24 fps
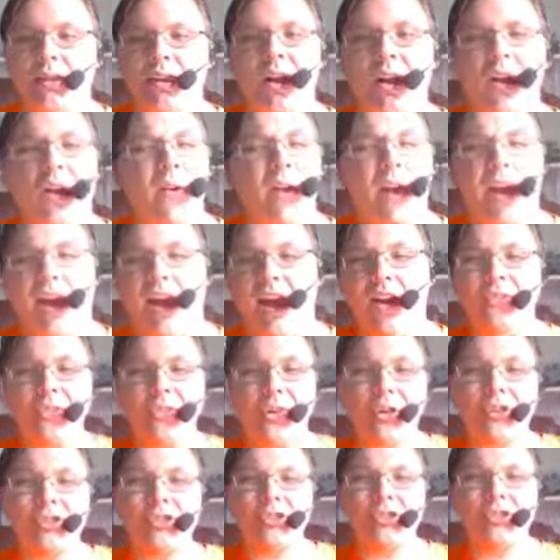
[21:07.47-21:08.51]
Okay, how
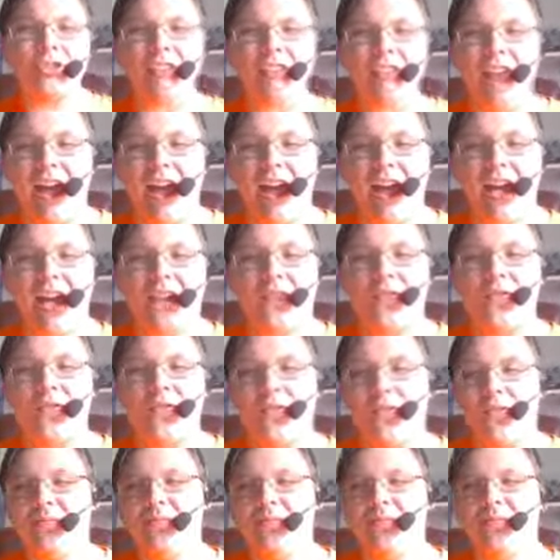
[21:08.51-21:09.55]
could she tell
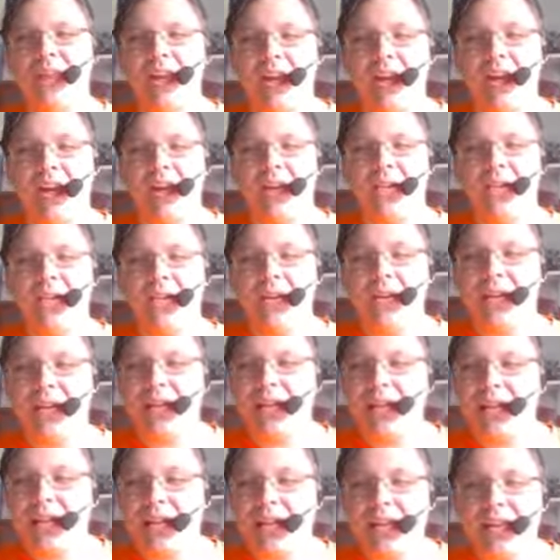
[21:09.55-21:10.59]
from there?
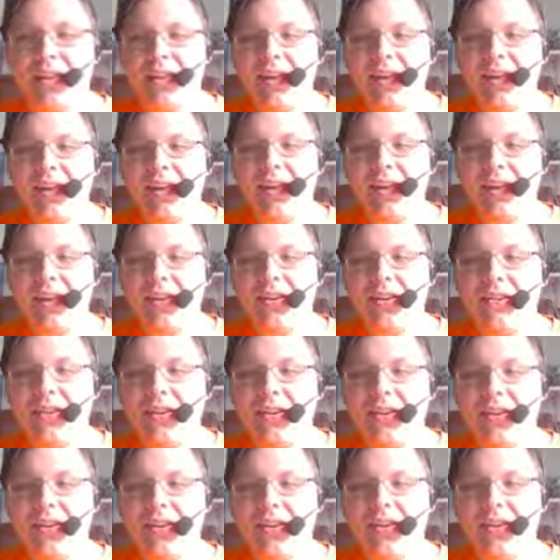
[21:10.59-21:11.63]
Yeah, that's
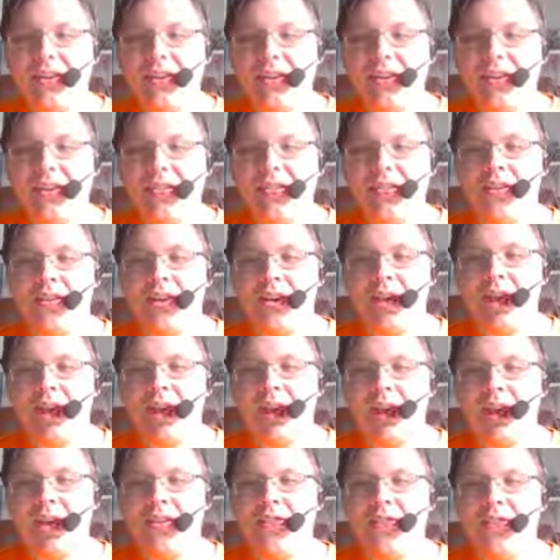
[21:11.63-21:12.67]
all I saw.
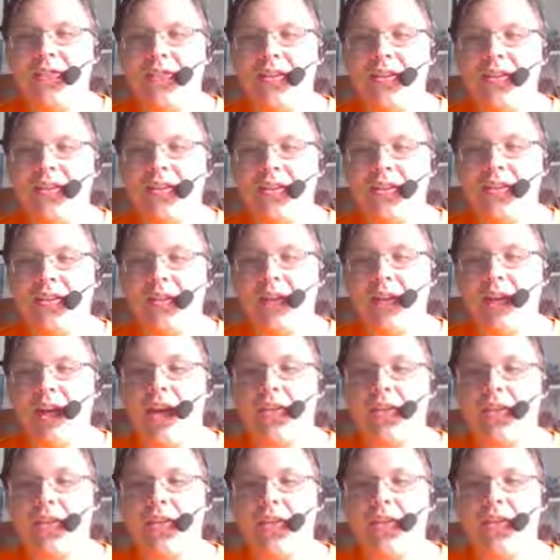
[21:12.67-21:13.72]

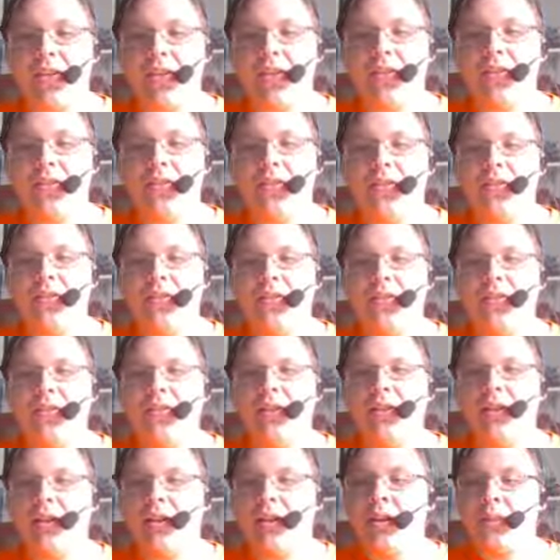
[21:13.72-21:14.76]
Every little
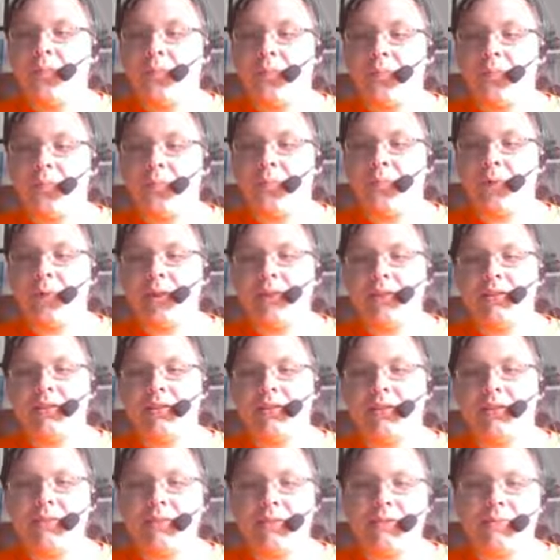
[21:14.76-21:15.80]

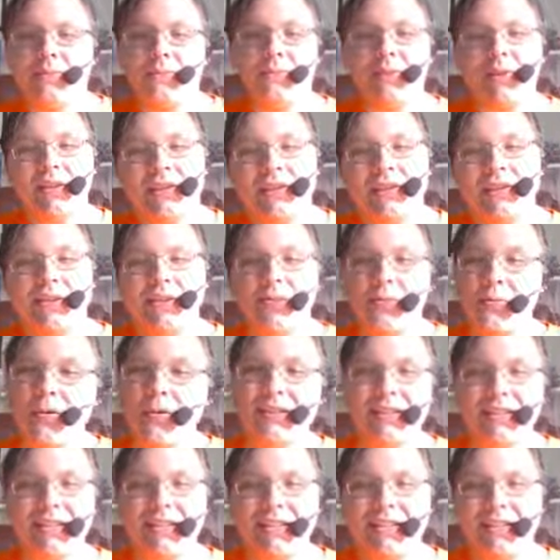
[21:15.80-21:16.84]
bitsy
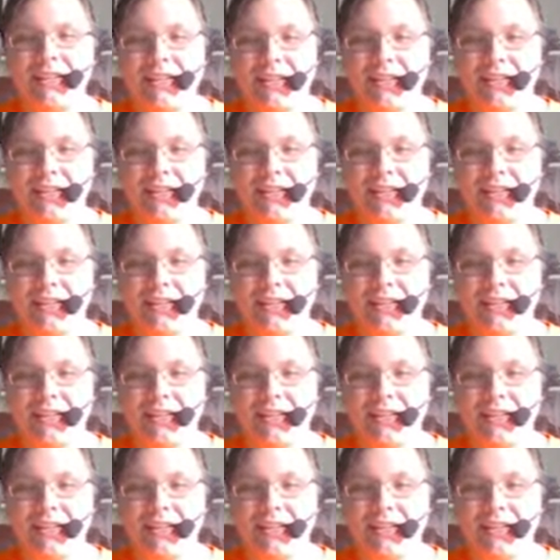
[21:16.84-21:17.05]
witsy.